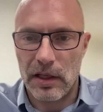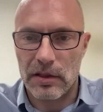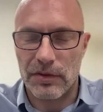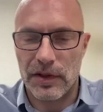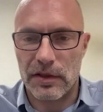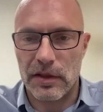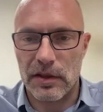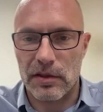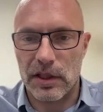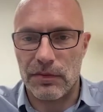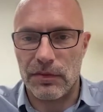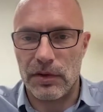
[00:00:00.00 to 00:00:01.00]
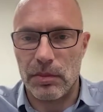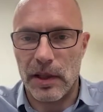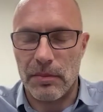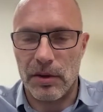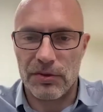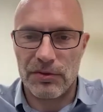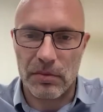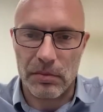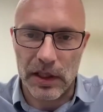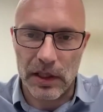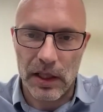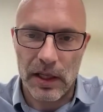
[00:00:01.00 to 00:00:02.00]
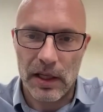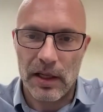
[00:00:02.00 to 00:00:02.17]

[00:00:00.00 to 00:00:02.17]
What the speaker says: So for instance, if you buy a boat from me,